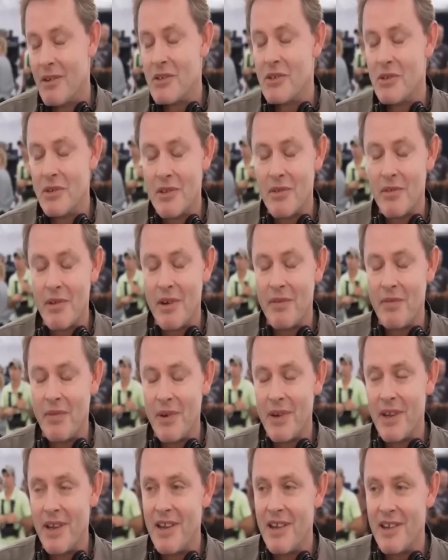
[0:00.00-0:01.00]
It took three or
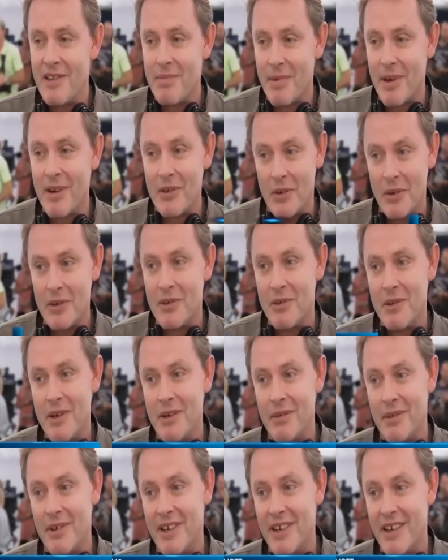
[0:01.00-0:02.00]
four years, but I talked her
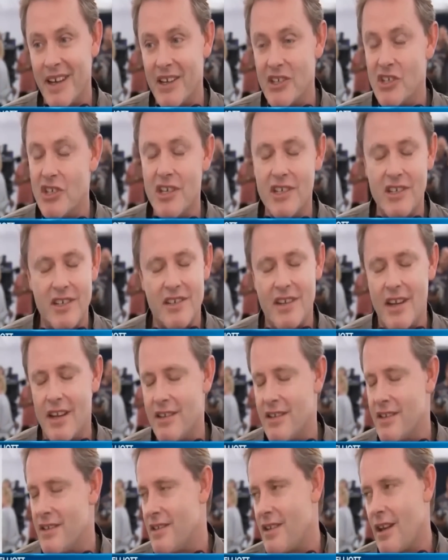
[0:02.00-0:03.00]
into it, and she just
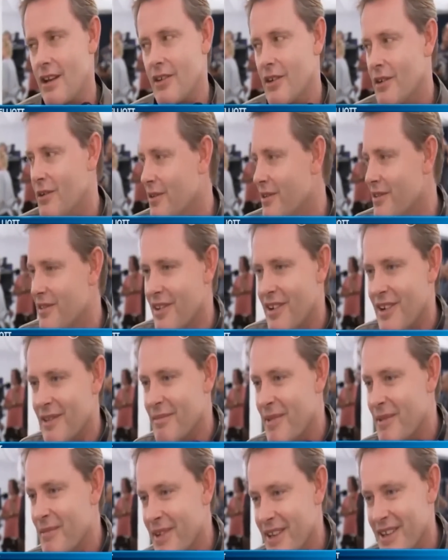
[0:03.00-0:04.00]
had such a good
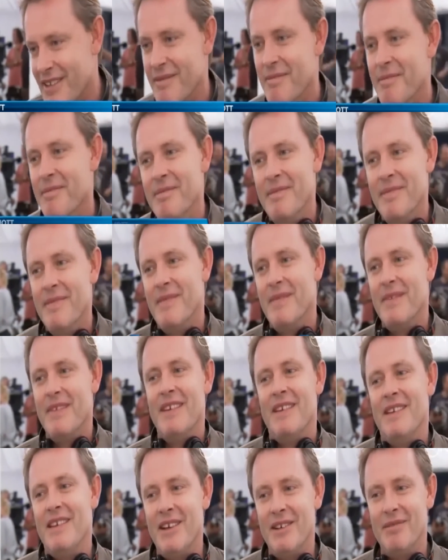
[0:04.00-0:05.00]
time. I mean,
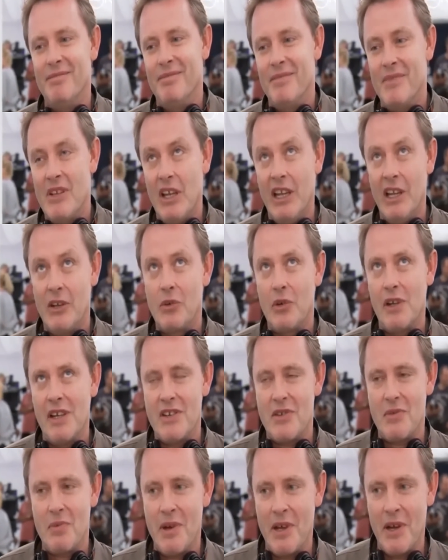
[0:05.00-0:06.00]
you know,
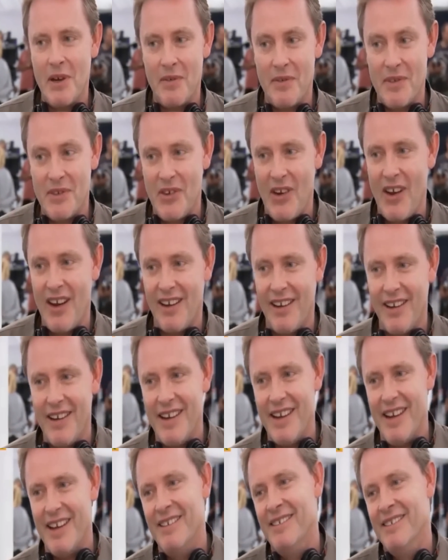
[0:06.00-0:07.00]
literally swinging off the
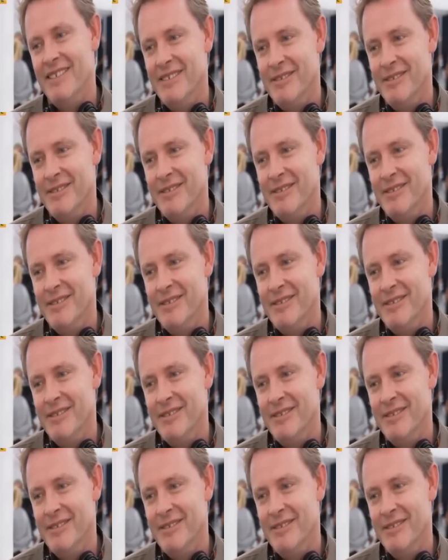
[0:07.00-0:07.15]
chandelier.